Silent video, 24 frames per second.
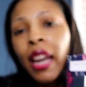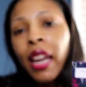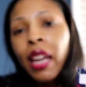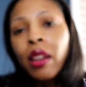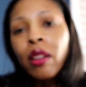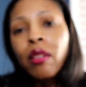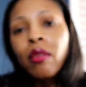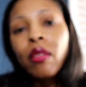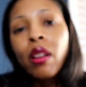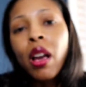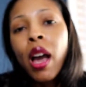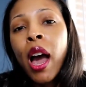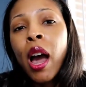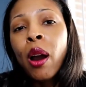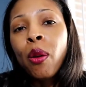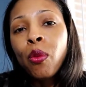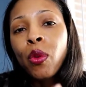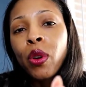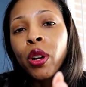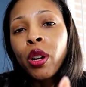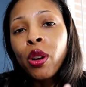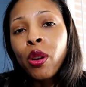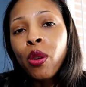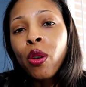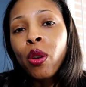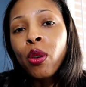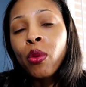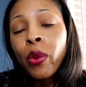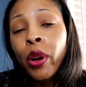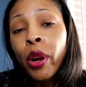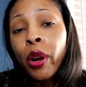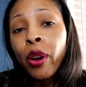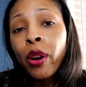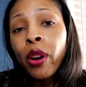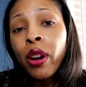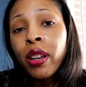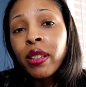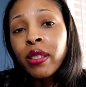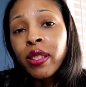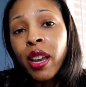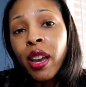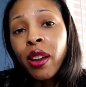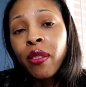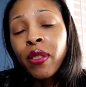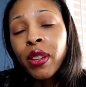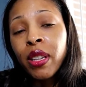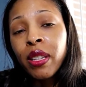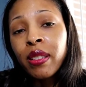And I want to go on record as
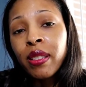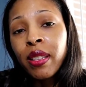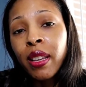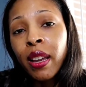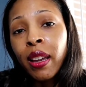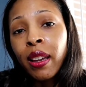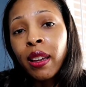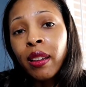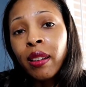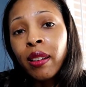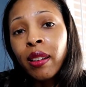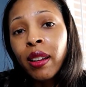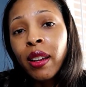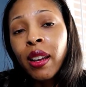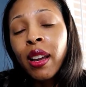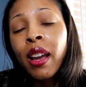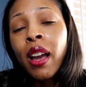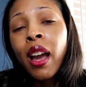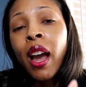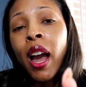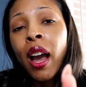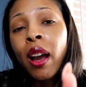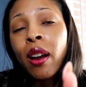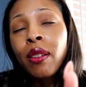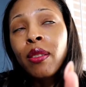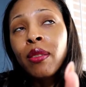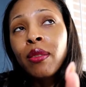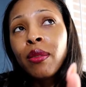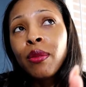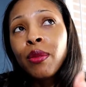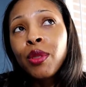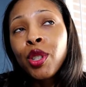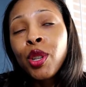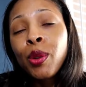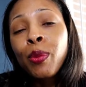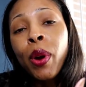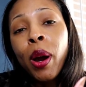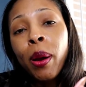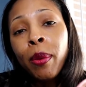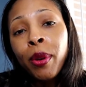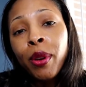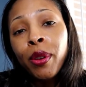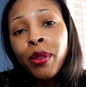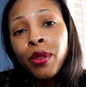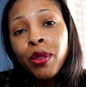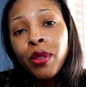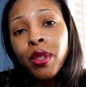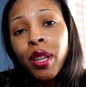having said she probably
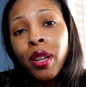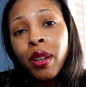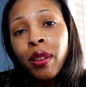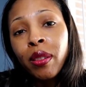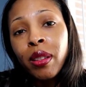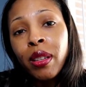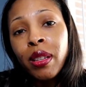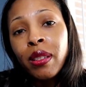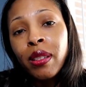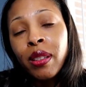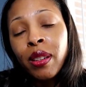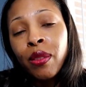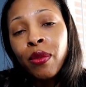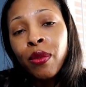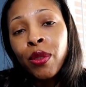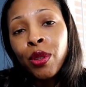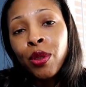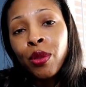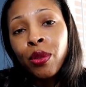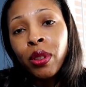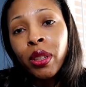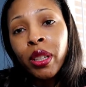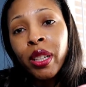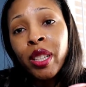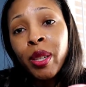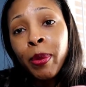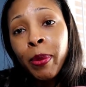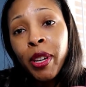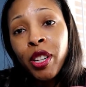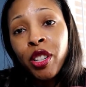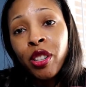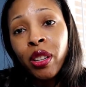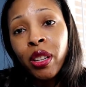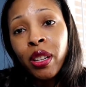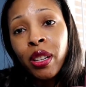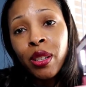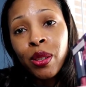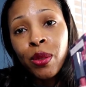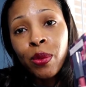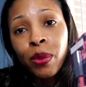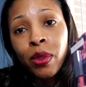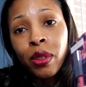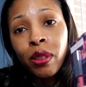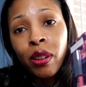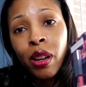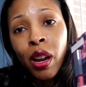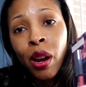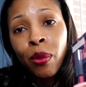gonna sell these individually, especially this
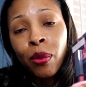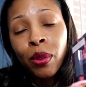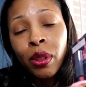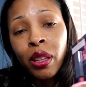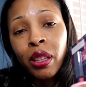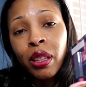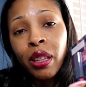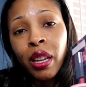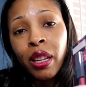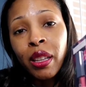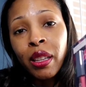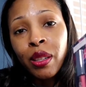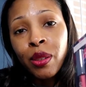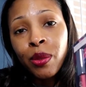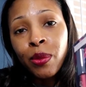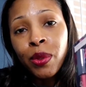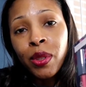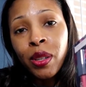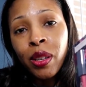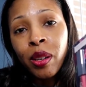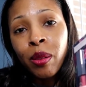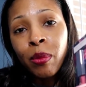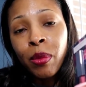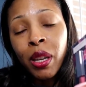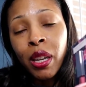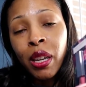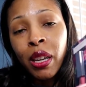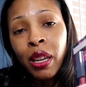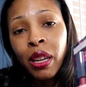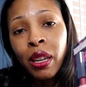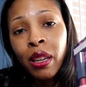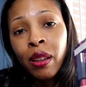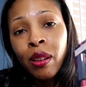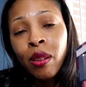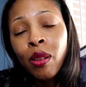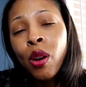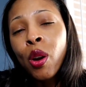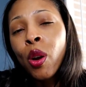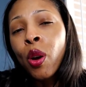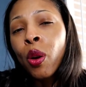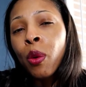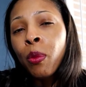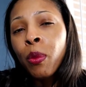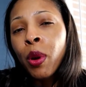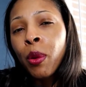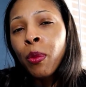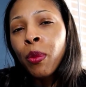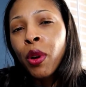one. I really think this one's gonna be a hit.
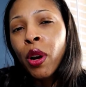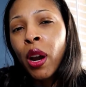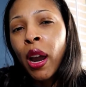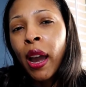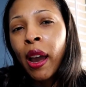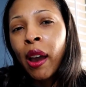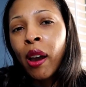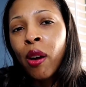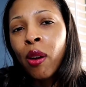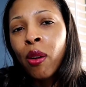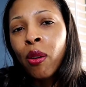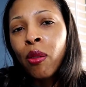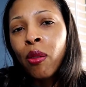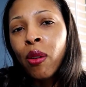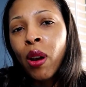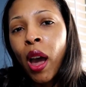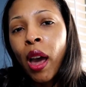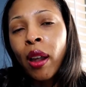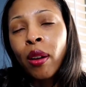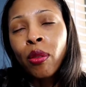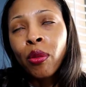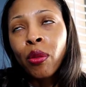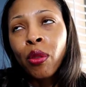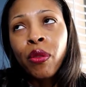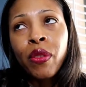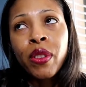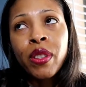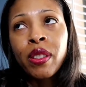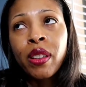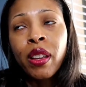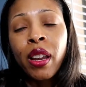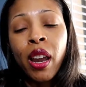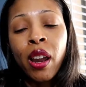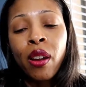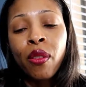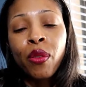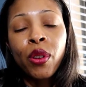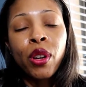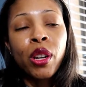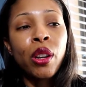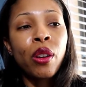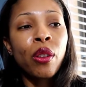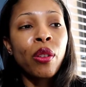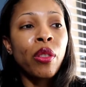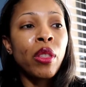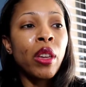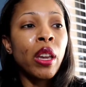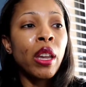Remember how I don't know if it's an every
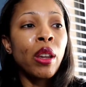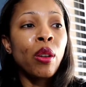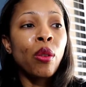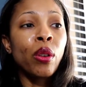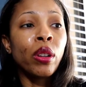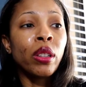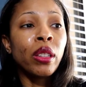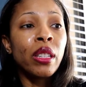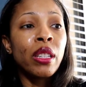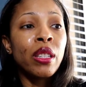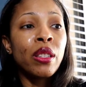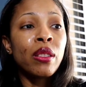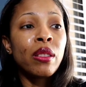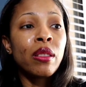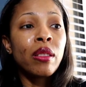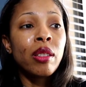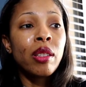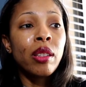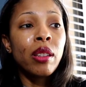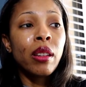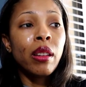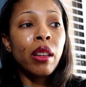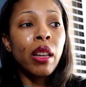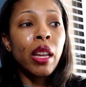year thing or at least